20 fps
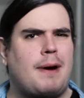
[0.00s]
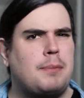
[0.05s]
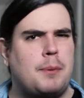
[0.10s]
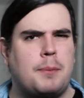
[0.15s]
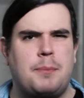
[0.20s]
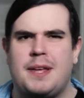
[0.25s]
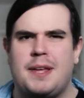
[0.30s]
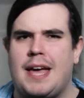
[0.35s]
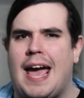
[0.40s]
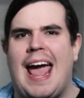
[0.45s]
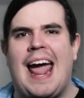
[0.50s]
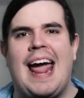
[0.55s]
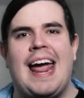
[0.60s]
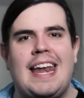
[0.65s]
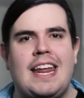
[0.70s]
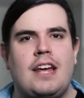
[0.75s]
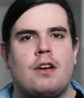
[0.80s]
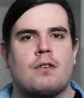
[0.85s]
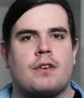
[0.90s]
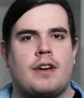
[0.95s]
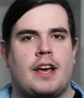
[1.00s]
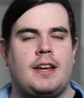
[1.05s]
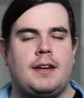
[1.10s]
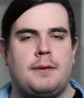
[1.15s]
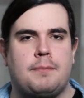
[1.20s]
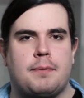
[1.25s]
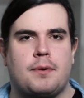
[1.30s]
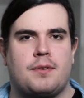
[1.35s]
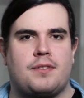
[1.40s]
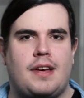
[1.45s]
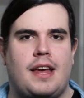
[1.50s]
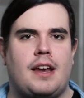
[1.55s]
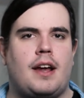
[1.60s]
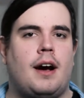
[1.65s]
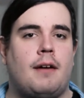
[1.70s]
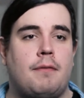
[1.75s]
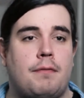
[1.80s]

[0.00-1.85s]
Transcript: probably 80 or 90%